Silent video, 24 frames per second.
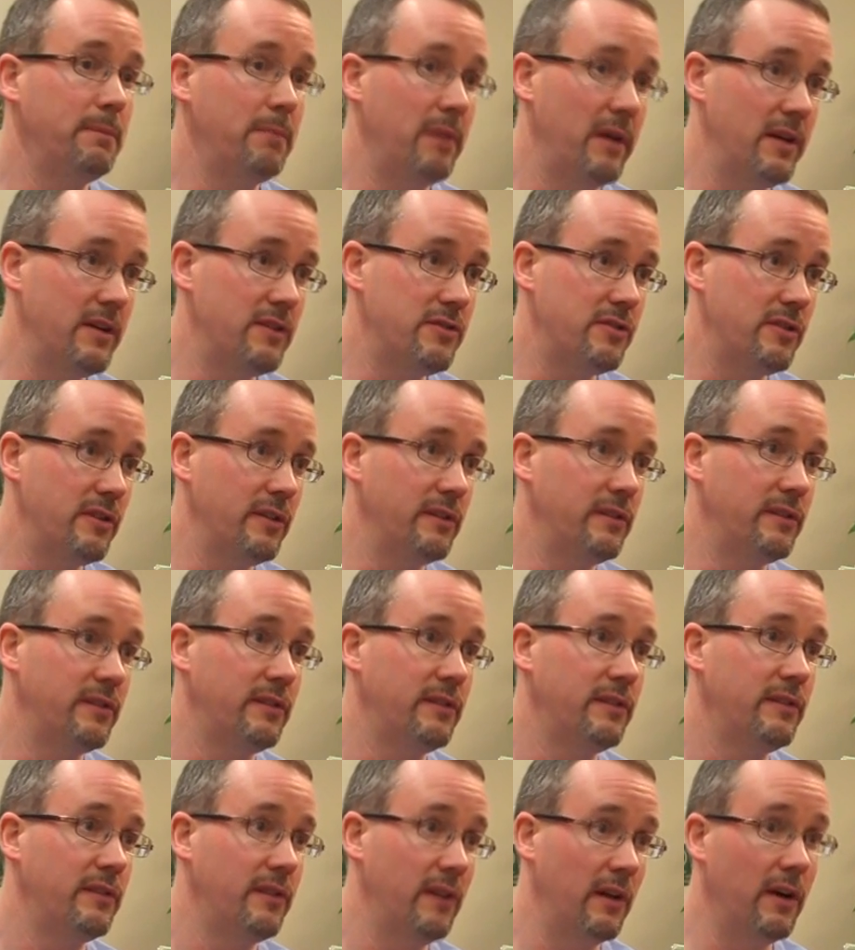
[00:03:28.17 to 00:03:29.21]

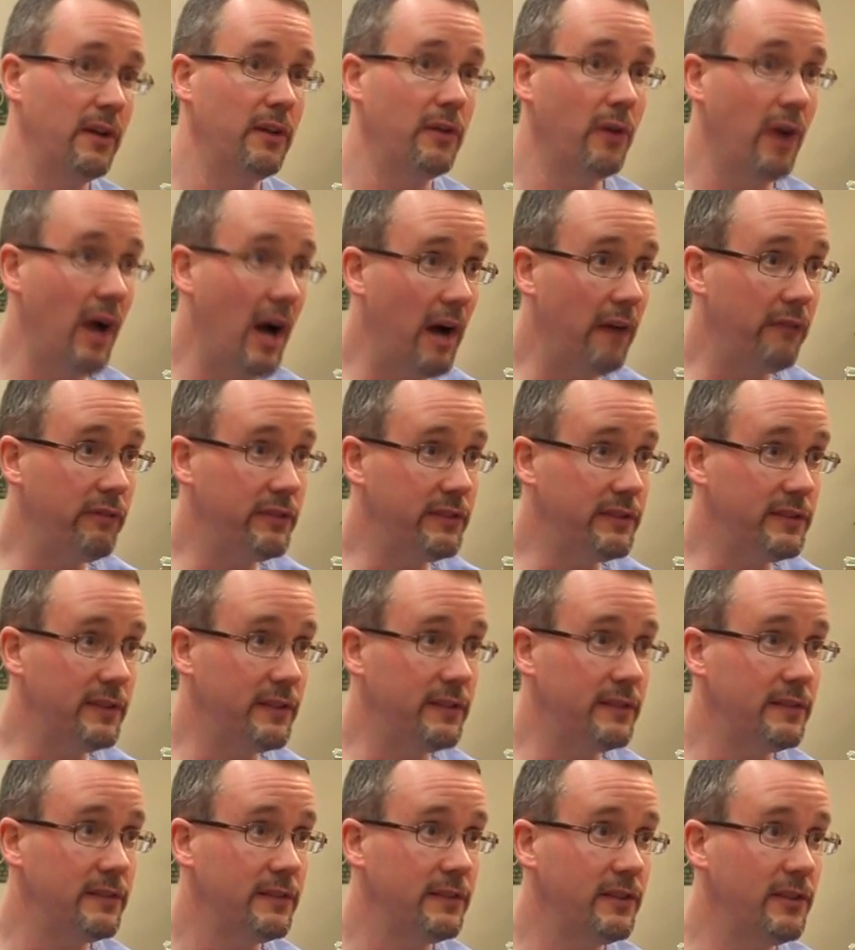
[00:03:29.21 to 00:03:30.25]
patients to other
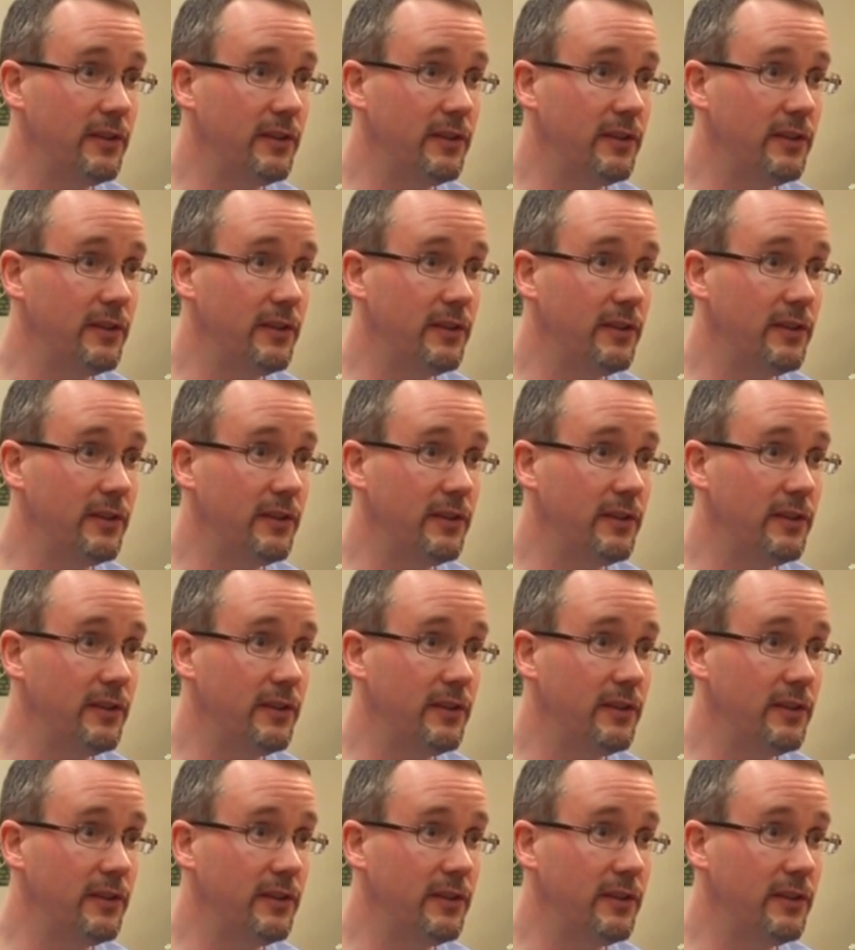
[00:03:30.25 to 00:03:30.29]
offices.